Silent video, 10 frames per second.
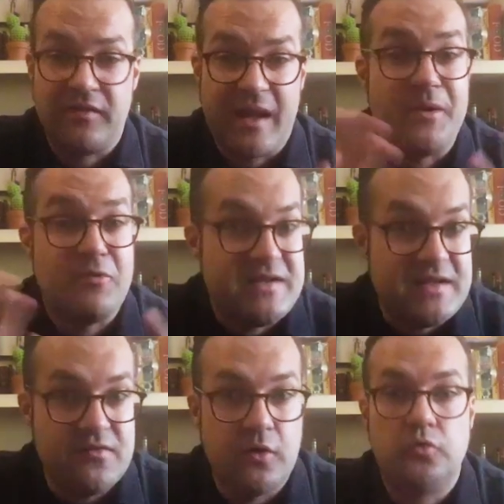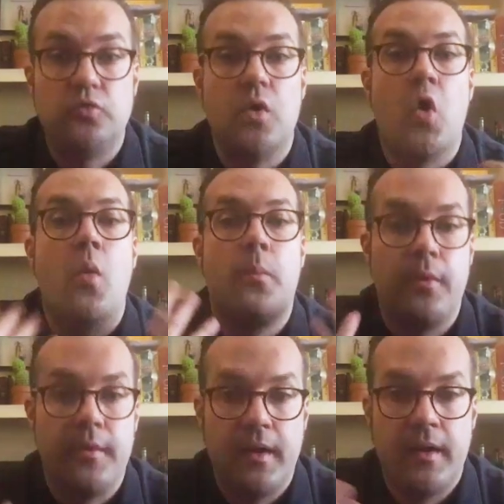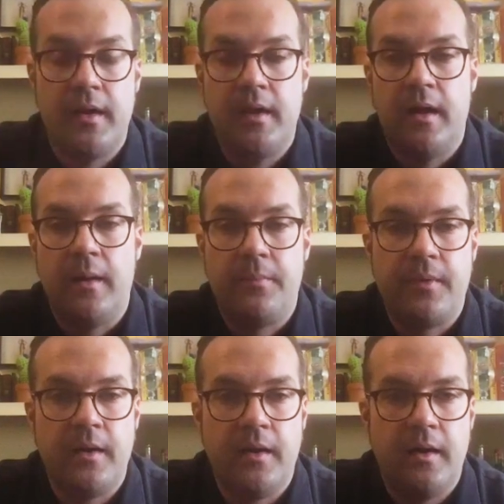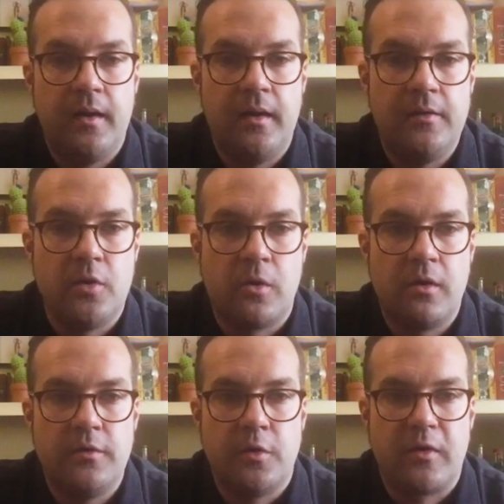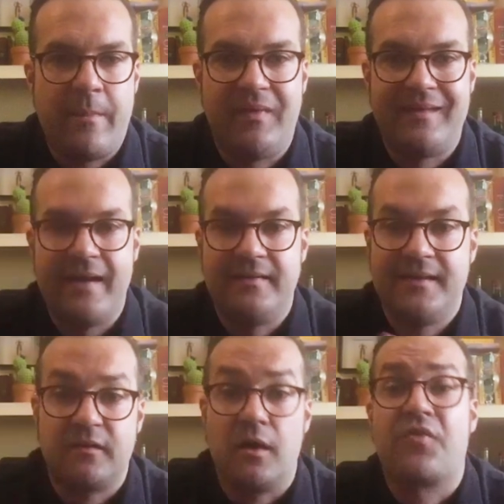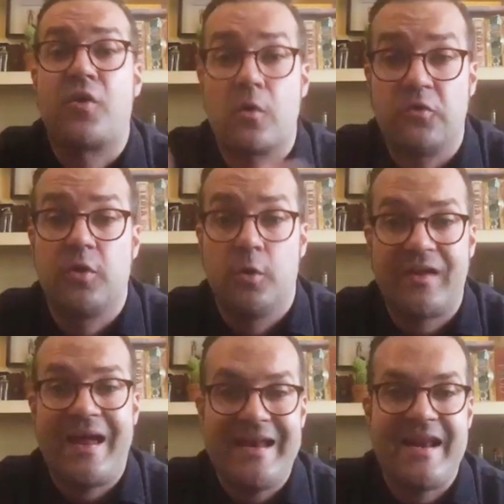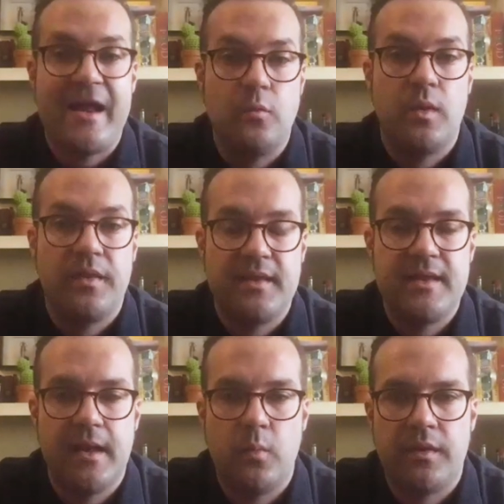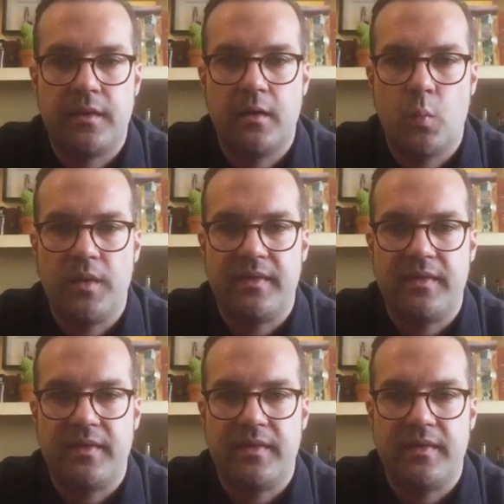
an aperitivo to open uh, up uh, your, your appetite. This, of course, goes hand in hand with, the, with, uh, with